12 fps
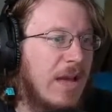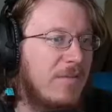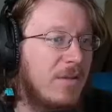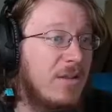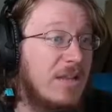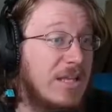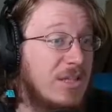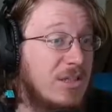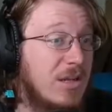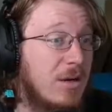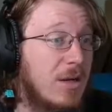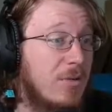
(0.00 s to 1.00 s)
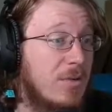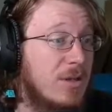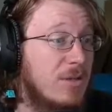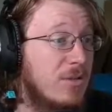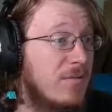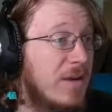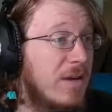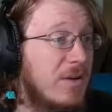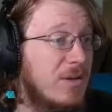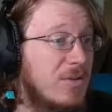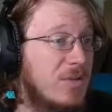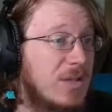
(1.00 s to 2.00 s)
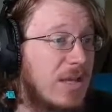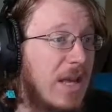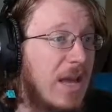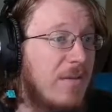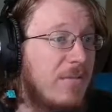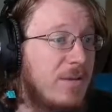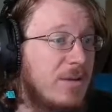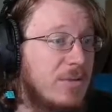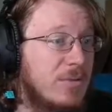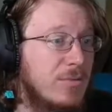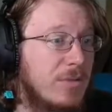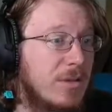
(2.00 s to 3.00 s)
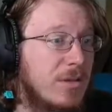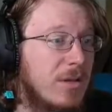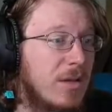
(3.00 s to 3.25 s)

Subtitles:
A legendary creature. Very interesting. Halfling druid.